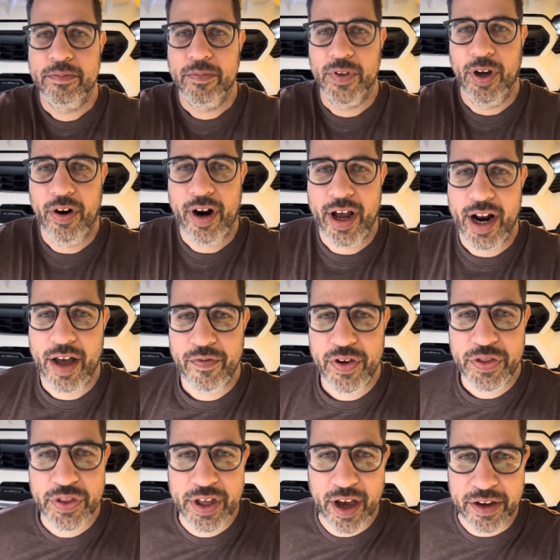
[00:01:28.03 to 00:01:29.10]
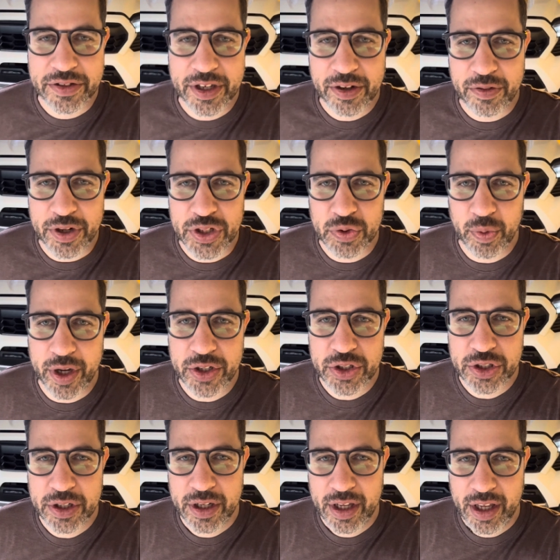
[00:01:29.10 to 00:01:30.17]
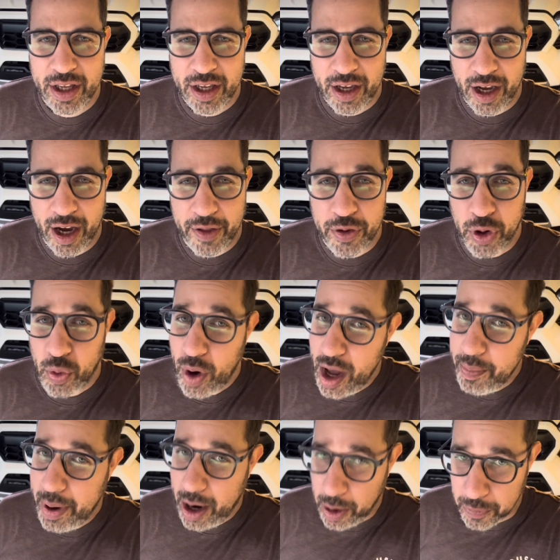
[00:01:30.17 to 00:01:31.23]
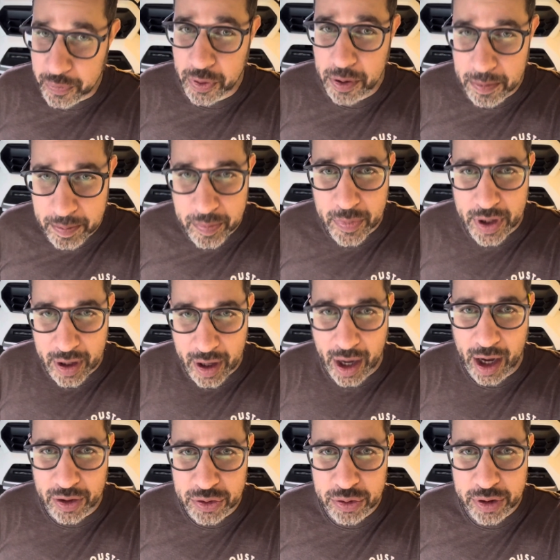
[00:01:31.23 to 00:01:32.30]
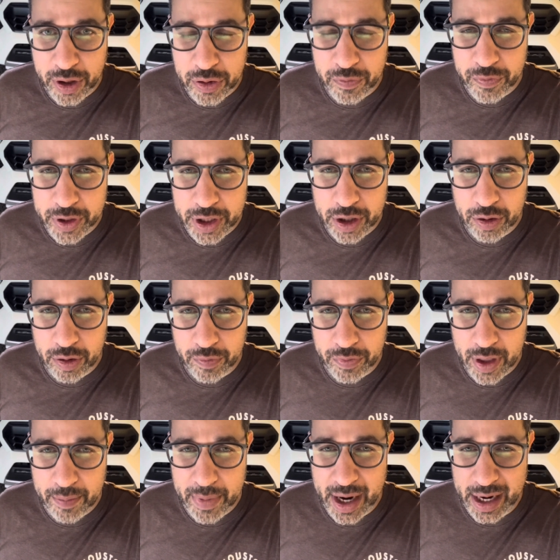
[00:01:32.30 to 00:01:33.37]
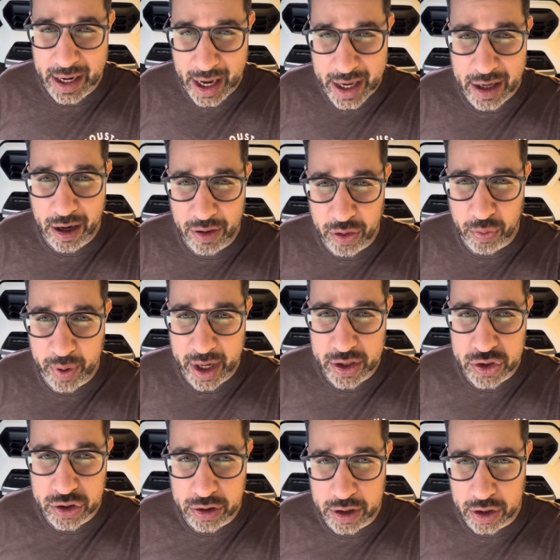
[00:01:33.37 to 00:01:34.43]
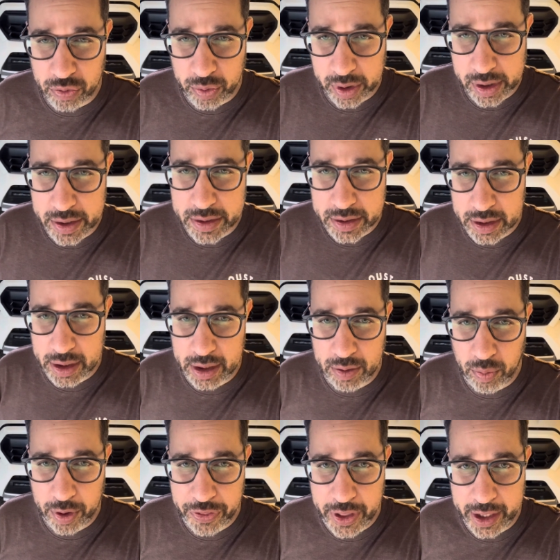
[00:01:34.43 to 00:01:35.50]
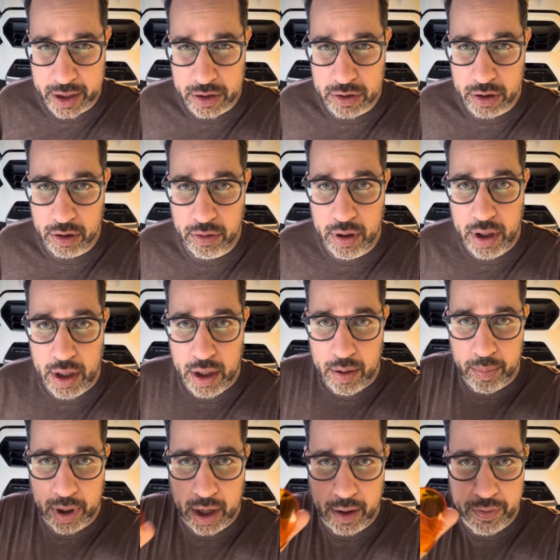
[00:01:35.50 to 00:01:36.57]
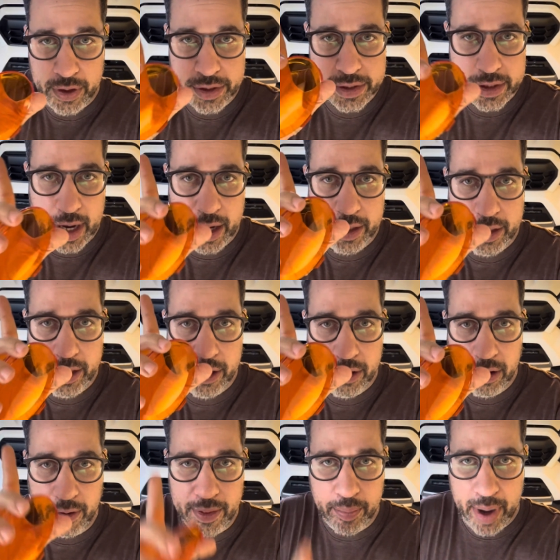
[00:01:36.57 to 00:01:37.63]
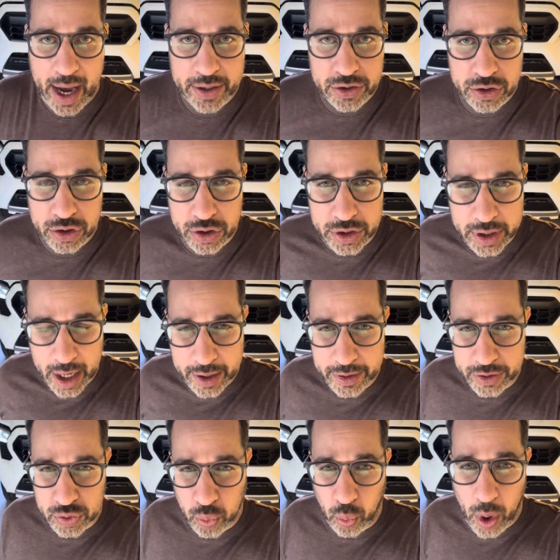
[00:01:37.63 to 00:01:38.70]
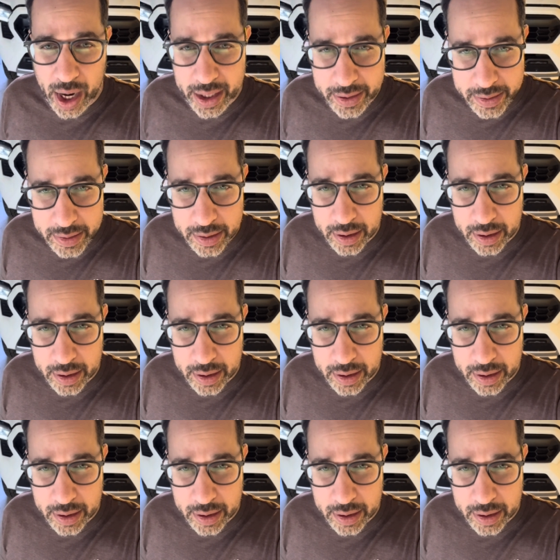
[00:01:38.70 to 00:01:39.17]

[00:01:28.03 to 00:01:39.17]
All right, I've hit the auxiliary switch. They're quite powerful. I'll do another video of them at night on the ranch so you can really see what they can do. But on this side here, on the passenger side, it's white.